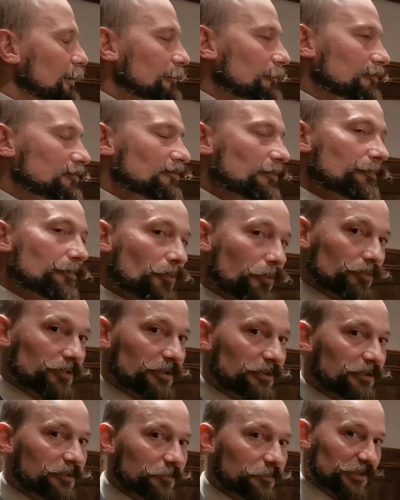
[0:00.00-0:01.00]
that was
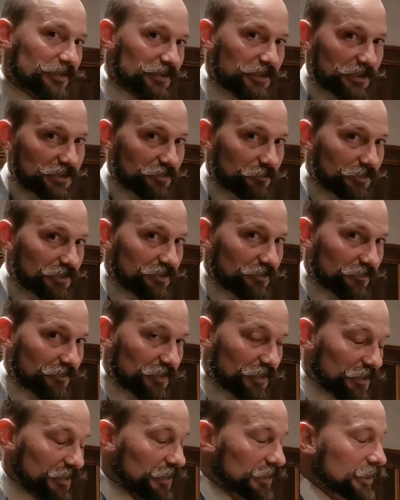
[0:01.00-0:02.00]
reported 1 centimeter
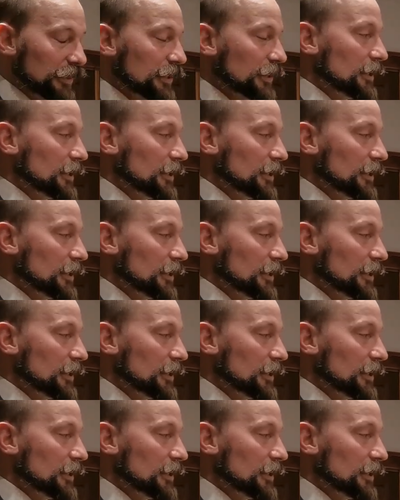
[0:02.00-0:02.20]
thick.